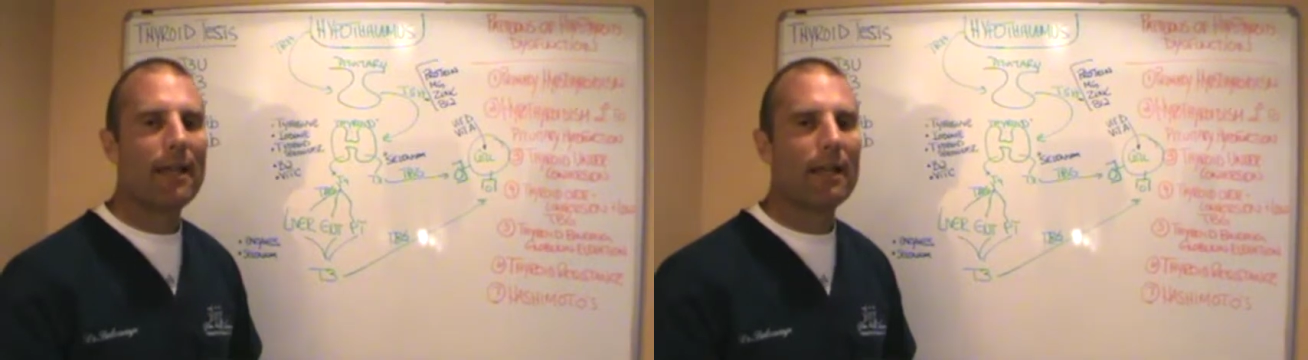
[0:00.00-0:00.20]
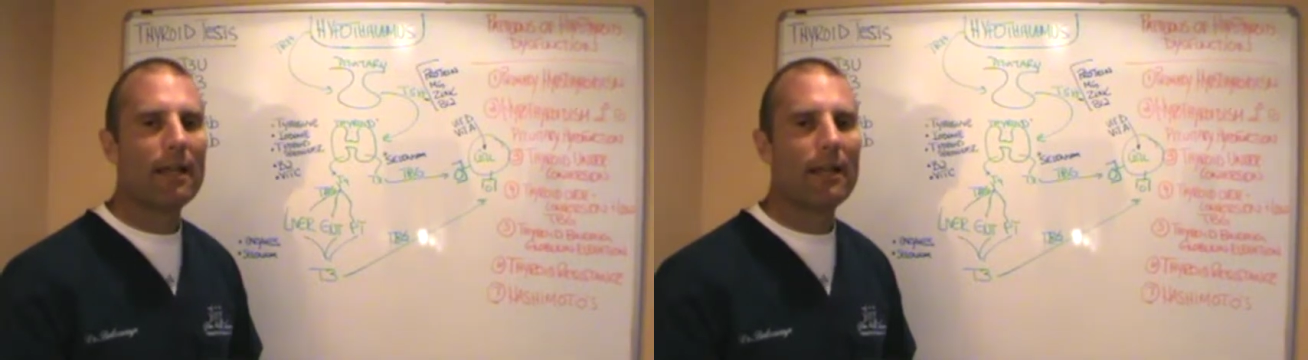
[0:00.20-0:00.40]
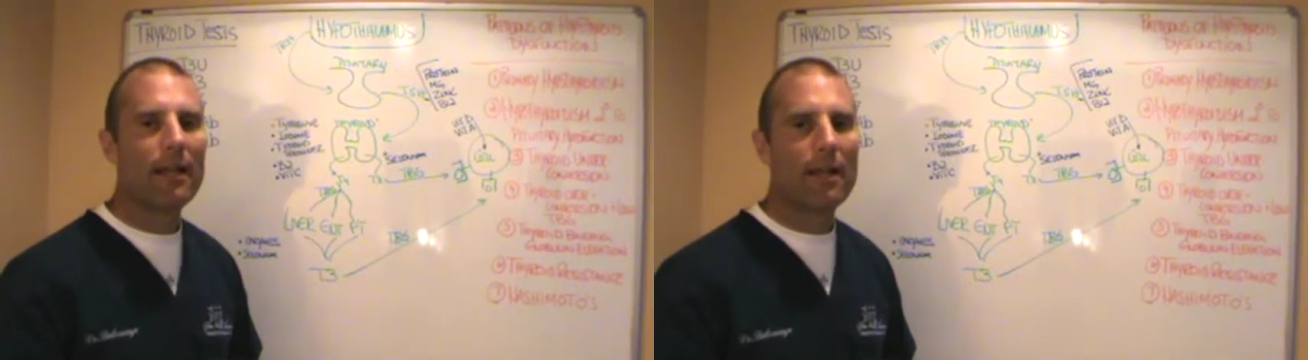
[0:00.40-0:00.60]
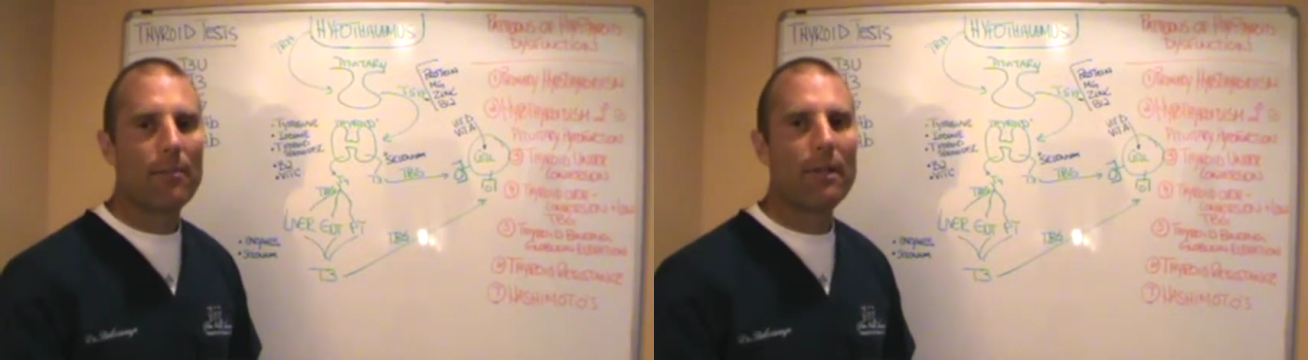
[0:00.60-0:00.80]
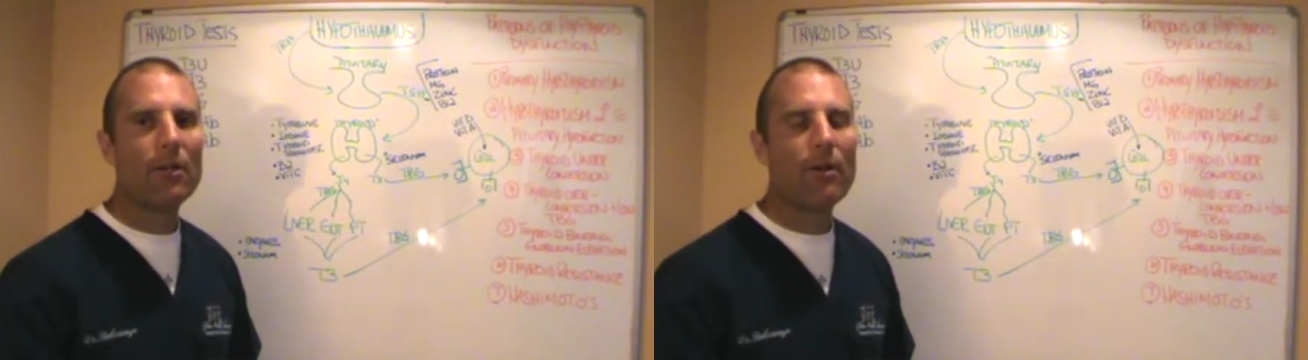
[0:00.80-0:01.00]
and an
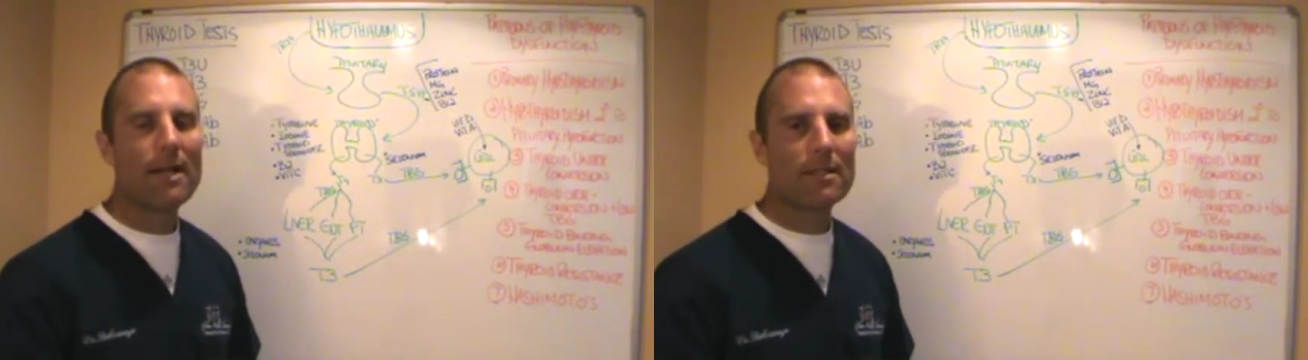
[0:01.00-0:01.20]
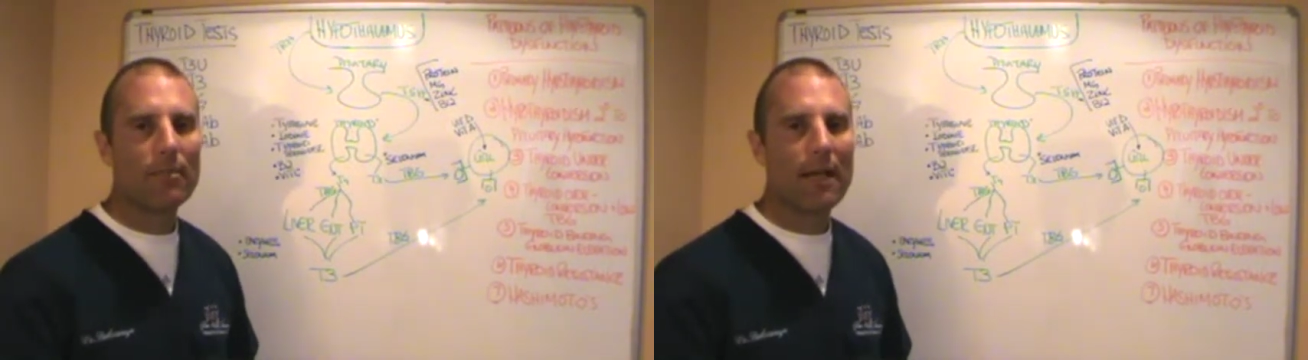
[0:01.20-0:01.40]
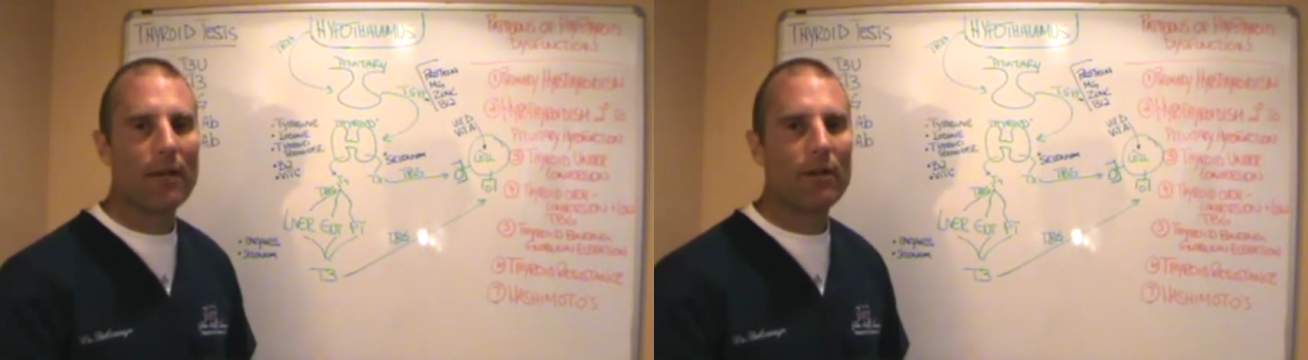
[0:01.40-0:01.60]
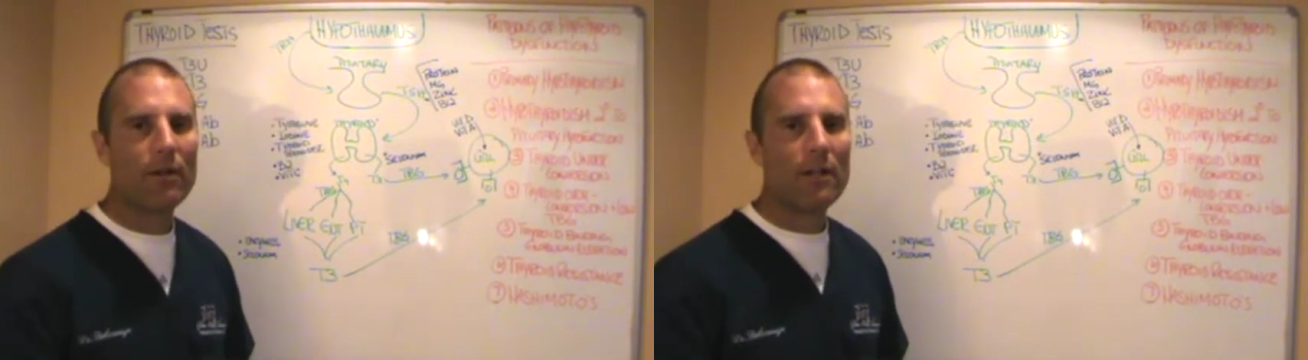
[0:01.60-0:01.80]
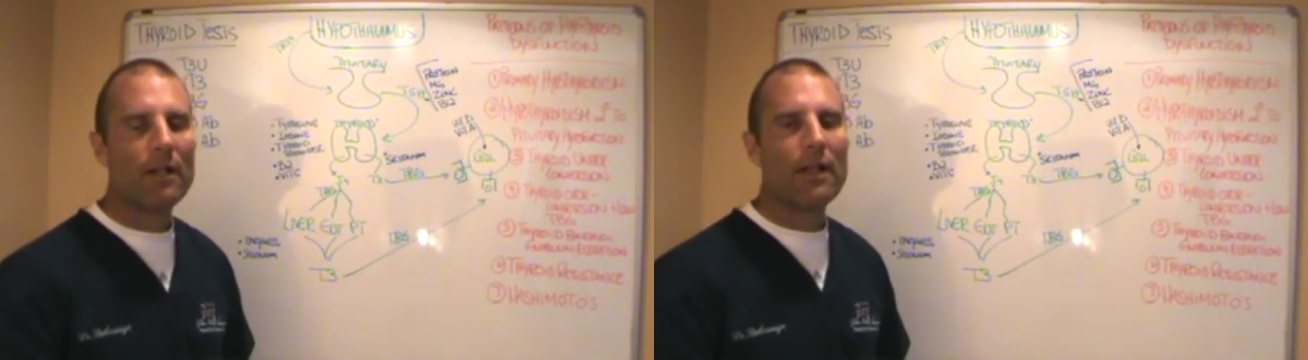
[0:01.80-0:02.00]
amino acid panel,